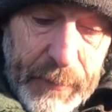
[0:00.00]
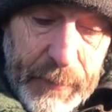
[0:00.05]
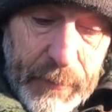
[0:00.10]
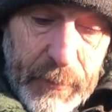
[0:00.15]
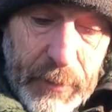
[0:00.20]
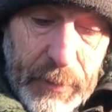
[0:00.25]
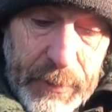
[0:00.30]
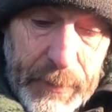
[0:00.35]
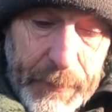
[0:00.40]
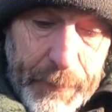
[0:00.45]

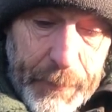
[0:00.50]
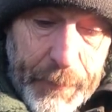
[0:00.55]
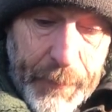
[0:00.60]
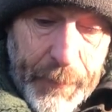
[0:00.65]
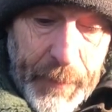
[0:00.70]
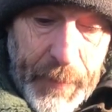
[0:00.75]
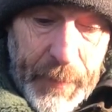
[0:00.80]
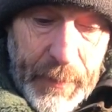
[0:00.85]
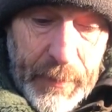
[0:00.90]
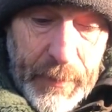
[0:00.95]
Right,
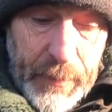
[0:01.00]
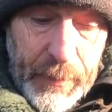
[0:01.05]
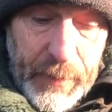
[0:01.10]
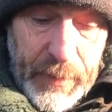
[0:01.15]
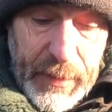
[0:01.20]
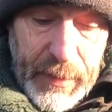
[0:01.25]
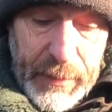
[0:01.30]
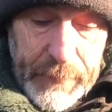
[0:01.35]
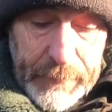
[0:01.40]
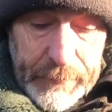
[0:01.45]

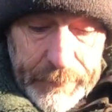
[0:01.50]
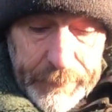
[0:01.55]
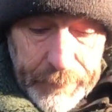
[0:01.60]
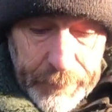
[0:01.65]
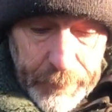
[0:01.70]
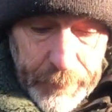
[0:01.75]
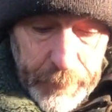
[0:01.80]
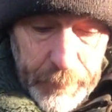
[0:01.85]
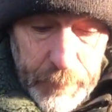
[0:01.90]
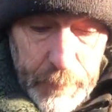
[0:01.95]
okay,
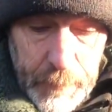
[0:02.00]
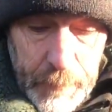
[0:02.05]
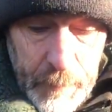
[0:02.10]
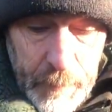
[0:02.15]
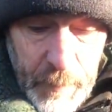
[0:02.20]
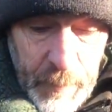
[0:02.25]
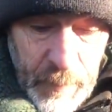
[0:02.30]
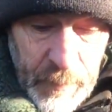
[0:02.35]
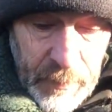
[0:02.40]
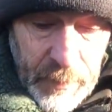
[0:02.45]

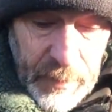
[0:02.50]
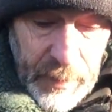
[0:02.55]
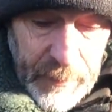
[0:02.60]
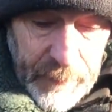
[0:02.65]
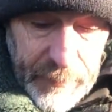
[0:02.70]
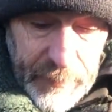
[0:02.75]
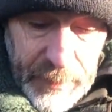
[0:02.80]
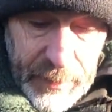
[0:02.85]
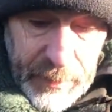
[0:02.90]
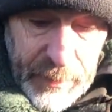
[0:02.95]
so
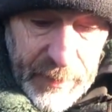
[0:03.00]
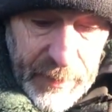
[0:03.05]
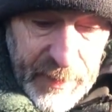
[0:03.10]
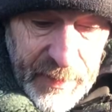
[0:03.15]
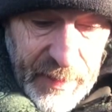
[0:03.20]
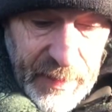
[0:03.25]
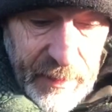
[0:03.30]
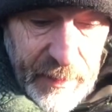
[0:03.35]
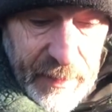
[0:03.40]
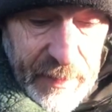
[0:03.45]
hopefully you can
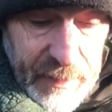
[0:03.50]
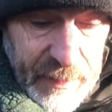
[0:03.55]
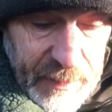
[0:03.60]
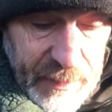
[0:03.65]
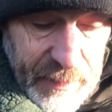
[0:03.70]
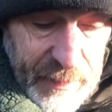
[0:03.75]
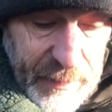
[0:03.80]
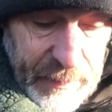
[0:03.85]
see this.